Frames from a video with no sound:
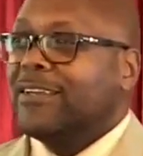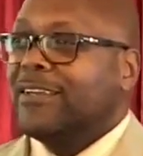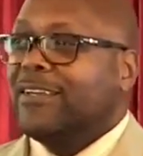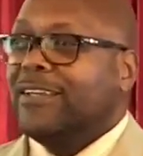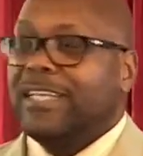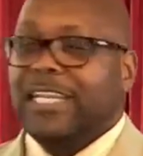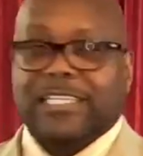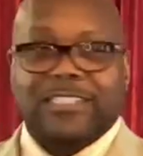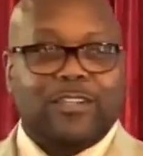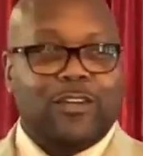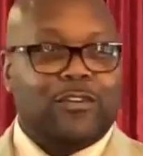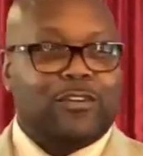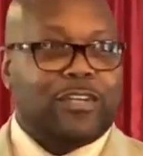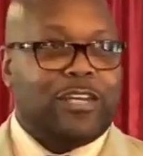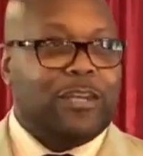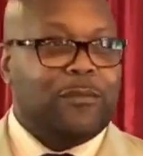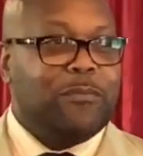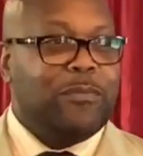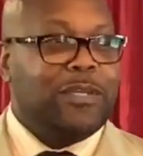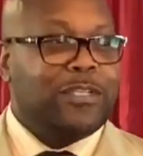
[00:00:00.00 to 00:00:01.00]
You let your
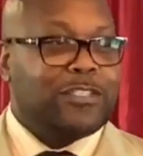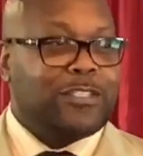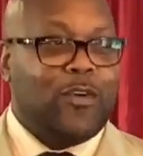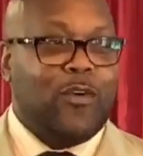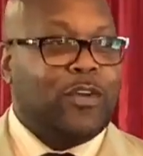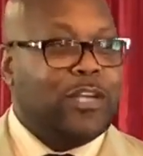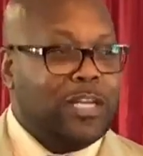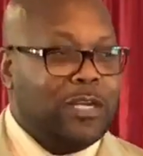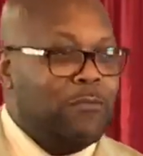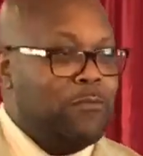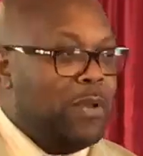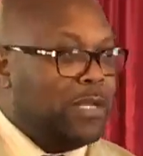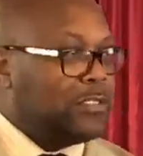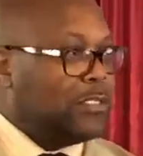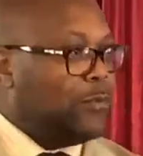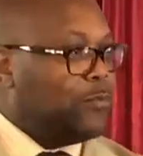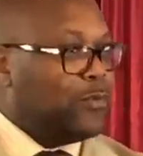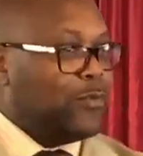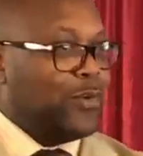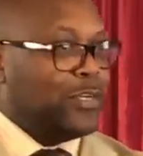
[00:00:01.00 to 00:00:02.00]
slip be showing and mess
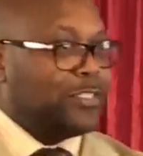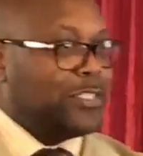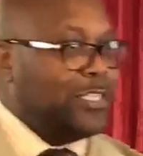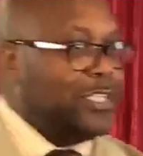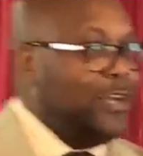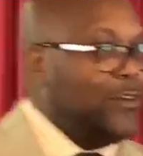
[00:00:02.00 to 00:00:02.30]
up the rest of